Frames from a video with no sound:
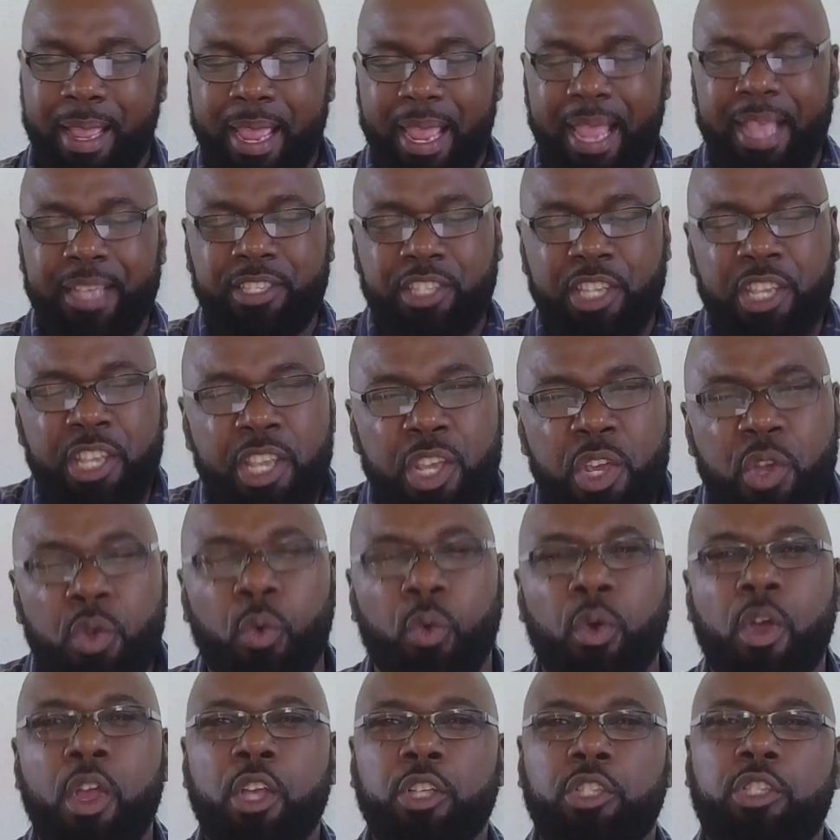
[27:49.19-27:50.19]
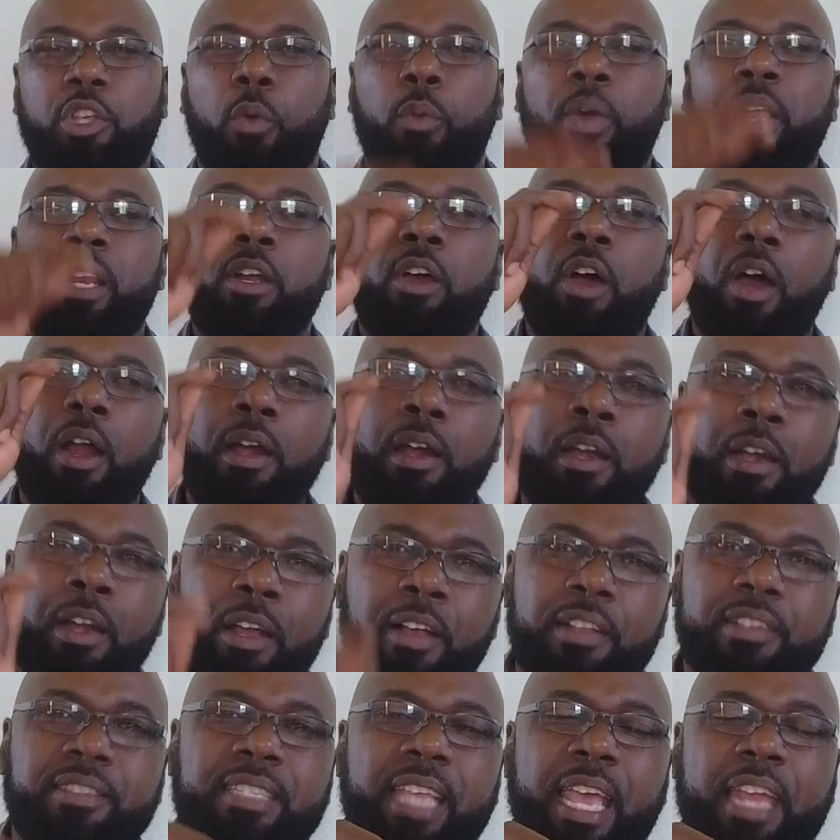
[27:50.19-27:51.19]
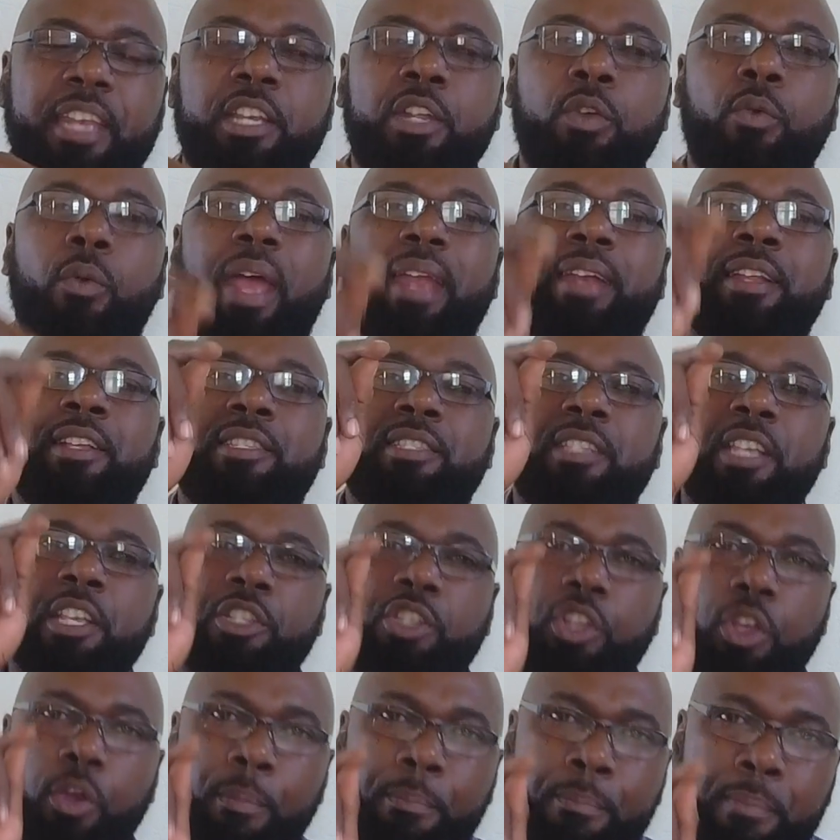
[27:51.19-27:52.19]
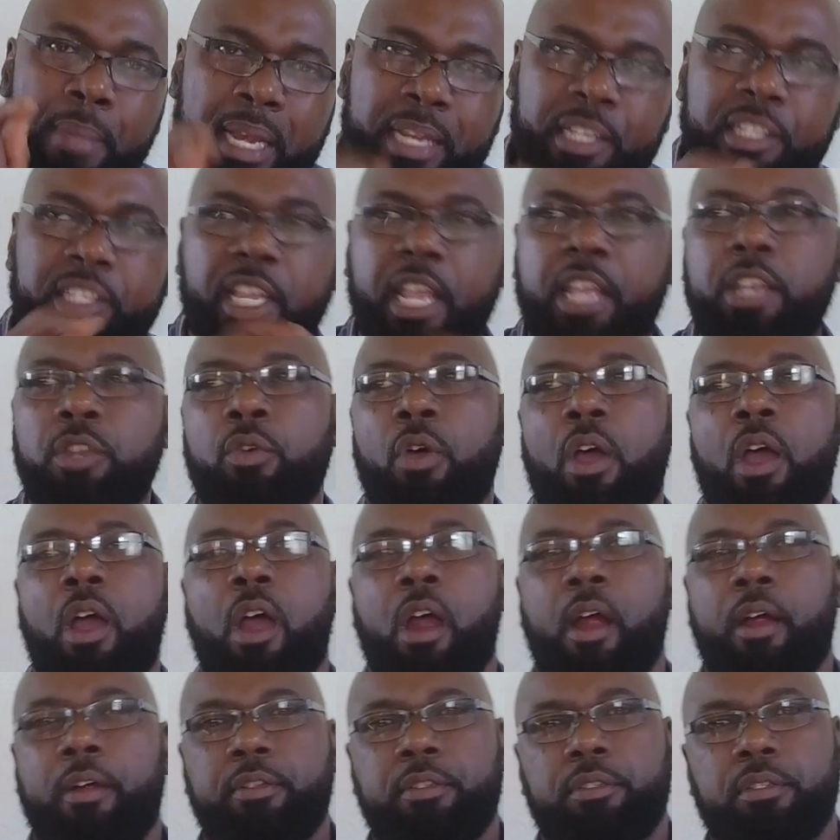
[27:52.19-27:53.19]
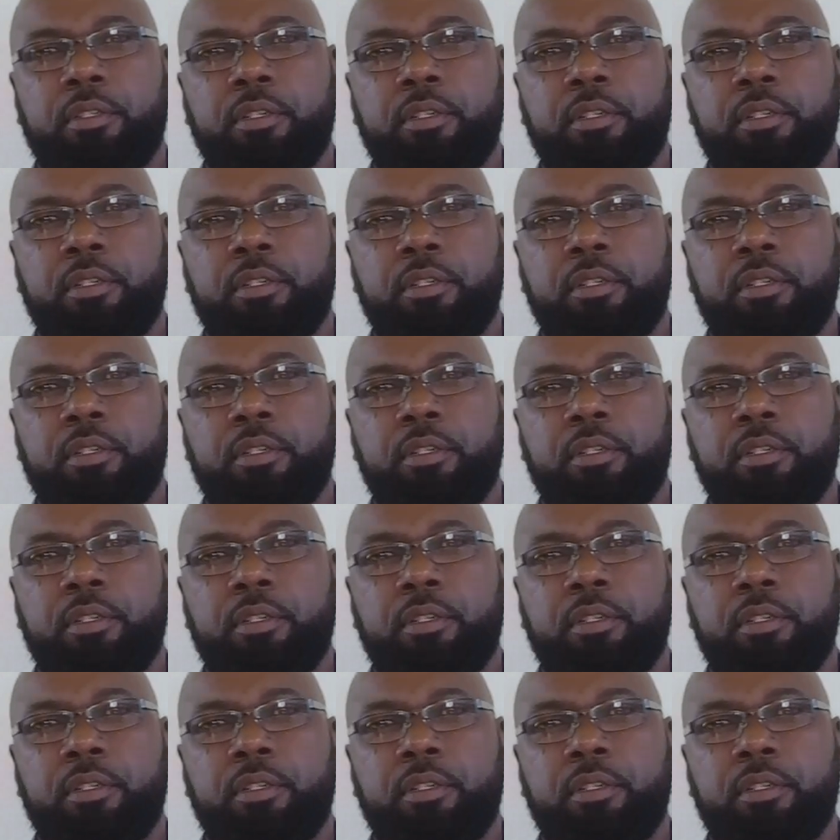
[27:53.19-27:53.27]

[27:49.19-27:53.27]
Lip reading: It's you. So when God looks at you and he sees humility in your heart,